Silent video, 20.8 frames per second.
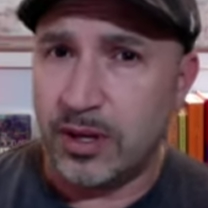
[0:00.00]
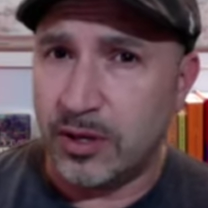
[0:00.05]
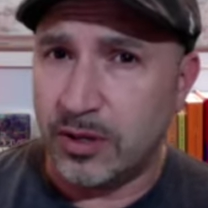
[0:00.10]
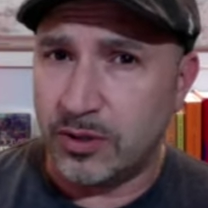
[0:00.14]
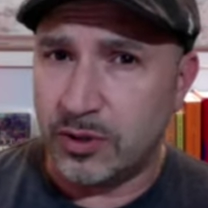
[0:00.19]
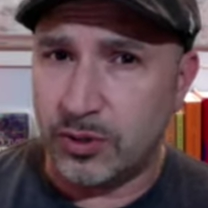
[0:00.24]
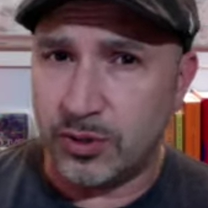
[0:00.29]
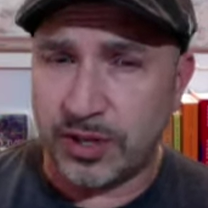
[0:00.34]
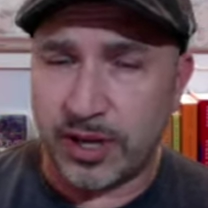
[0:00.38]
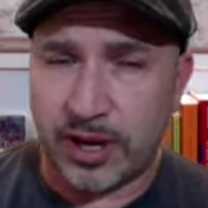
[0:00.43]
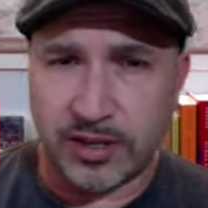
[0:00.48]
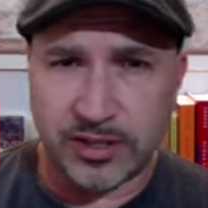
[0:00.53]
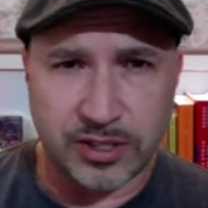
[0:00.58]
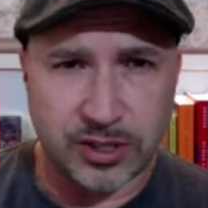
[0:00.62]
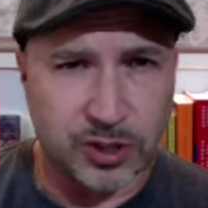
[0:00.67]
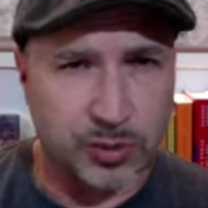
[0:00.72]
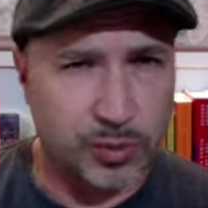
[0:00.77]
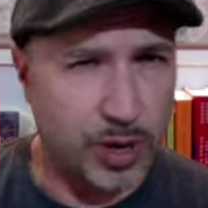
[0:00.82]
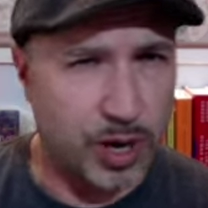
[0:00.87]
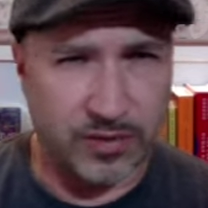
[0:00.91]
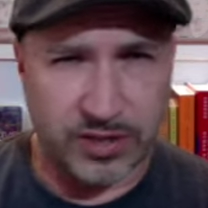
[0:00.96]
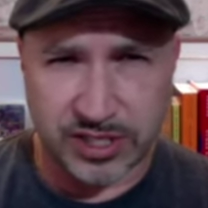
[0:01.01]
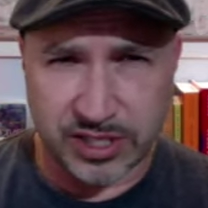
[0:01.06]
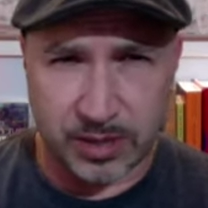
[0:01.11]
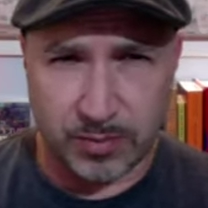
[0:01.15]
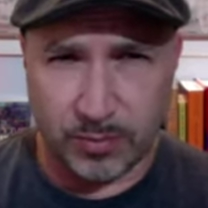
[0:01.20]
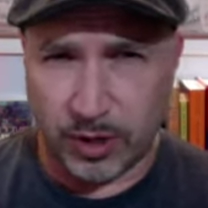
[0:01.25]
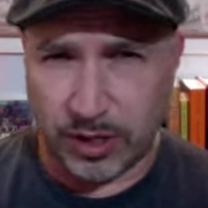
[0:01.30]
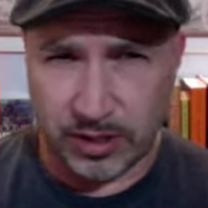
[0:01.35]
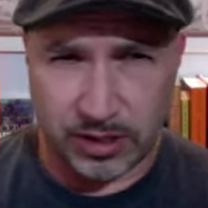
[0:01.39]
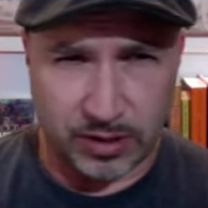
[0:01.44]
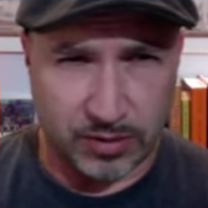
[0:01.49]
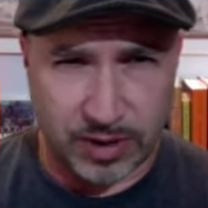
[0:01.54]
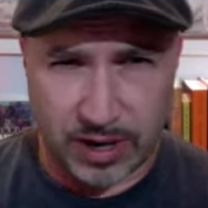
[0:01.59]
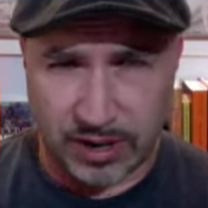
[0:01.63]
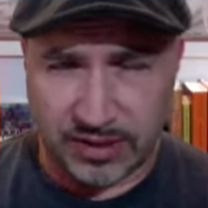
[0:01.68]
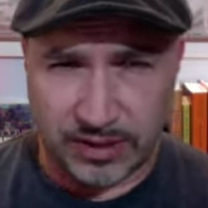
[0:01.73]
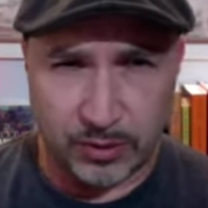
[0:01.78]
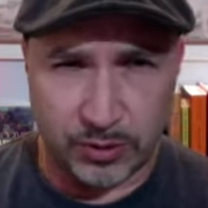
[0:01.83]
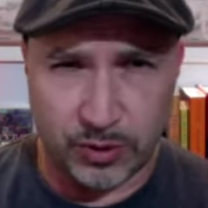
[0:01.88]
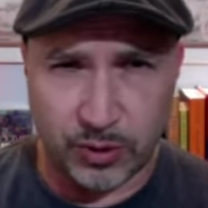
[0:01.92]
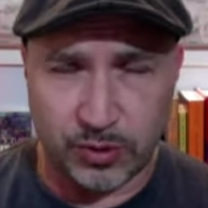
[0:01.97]
2012 or somewhat around
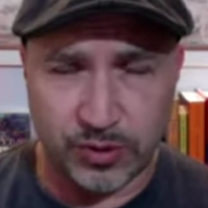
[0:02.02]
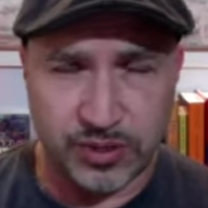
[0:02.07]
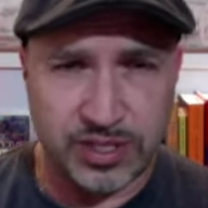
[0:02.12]
th those